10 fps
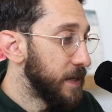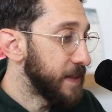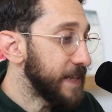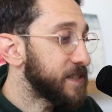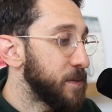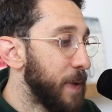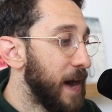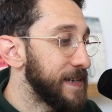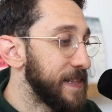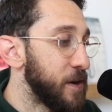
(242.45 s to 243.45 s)
That's the
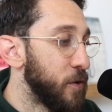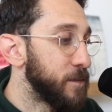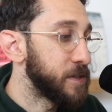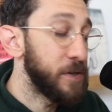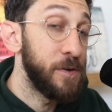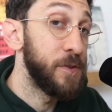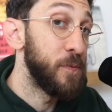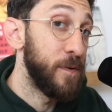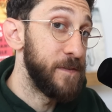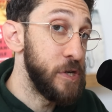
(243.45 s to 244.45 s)
body that overturned the
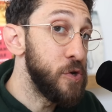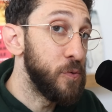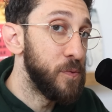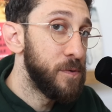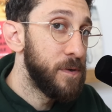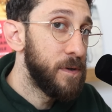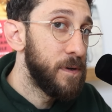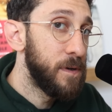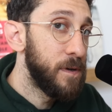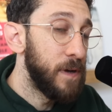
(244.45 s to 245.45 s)
review
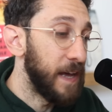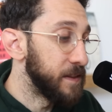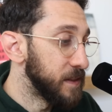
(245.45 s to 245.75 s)
and